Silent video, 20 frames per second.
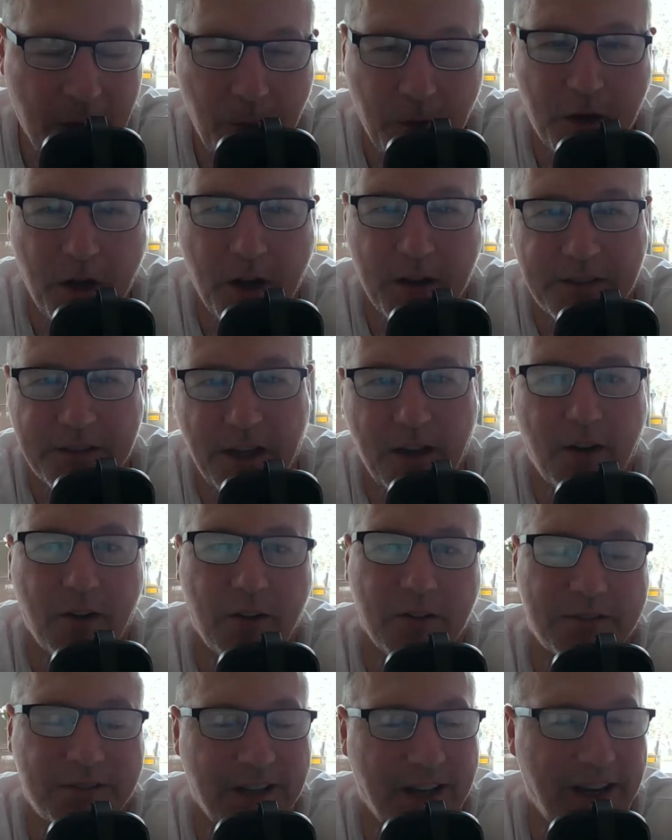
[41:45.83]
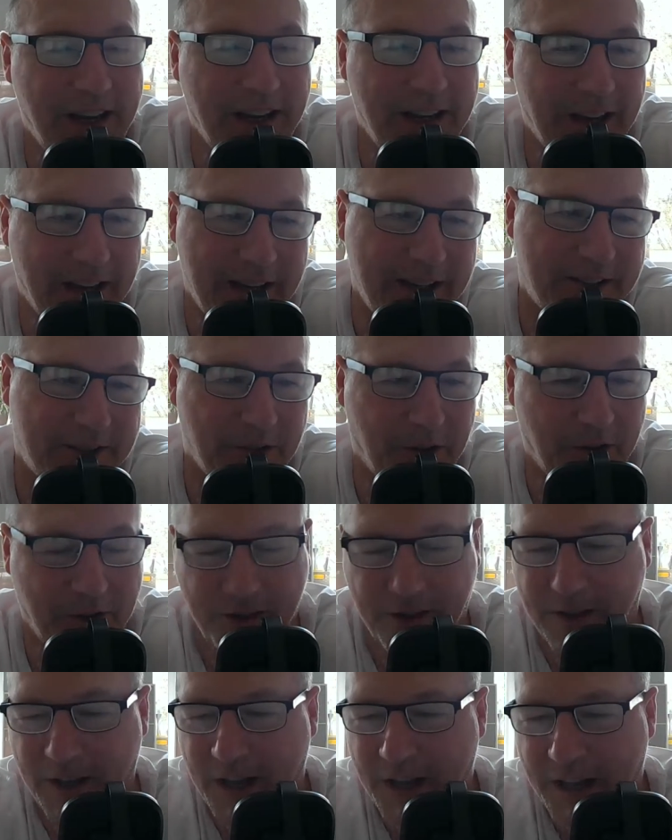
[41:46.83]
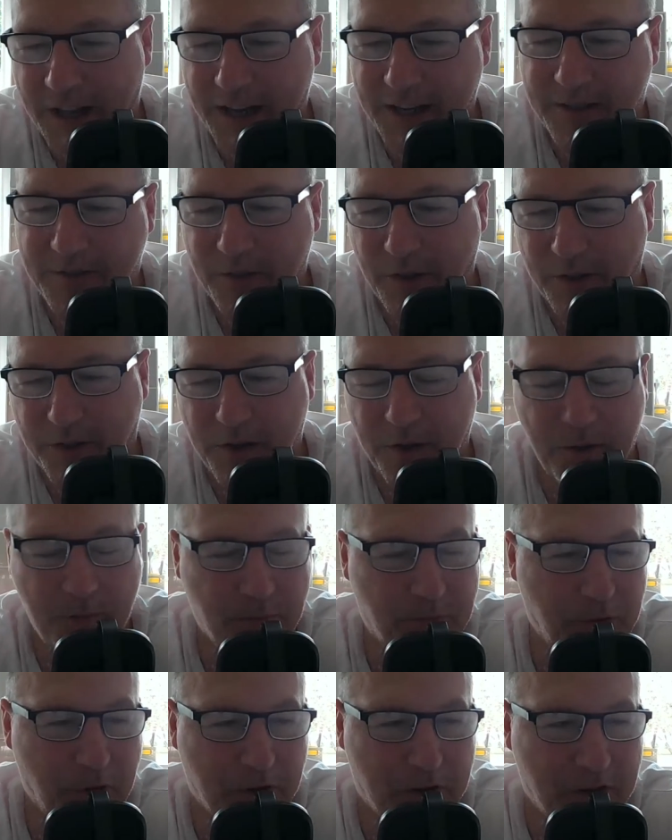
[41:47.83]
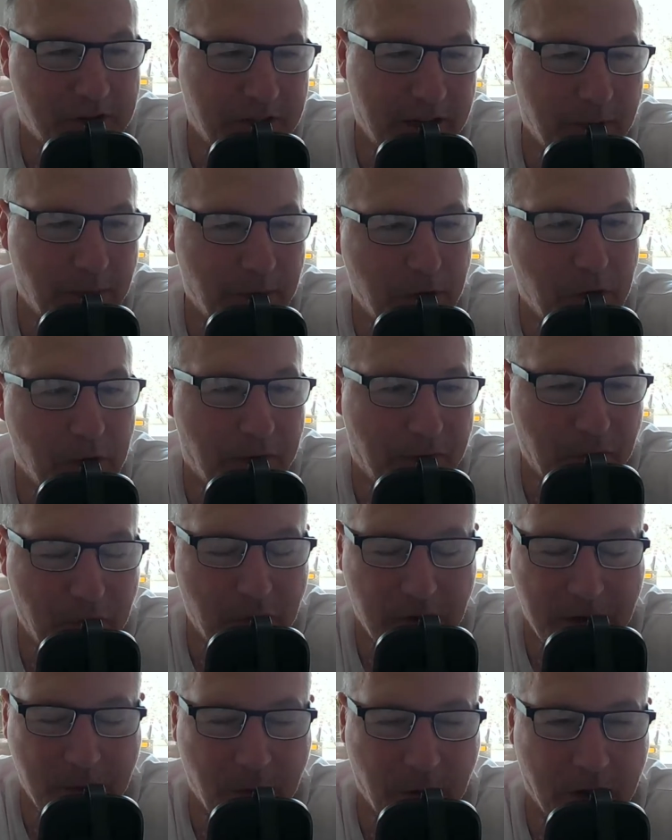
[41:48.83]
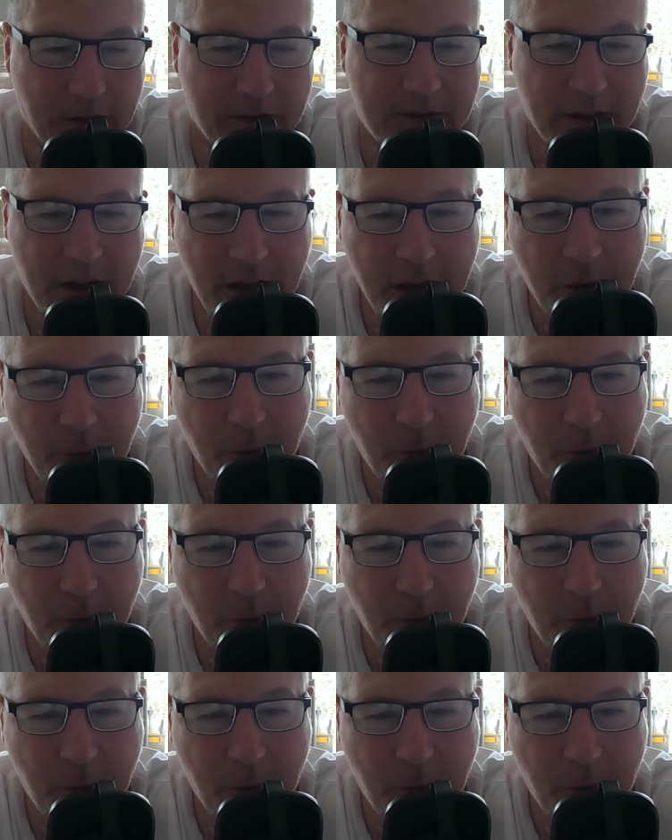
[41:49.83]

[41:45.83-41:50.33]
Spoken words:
we can't say, "Oh, see, he's not the prodigy we all thought he was."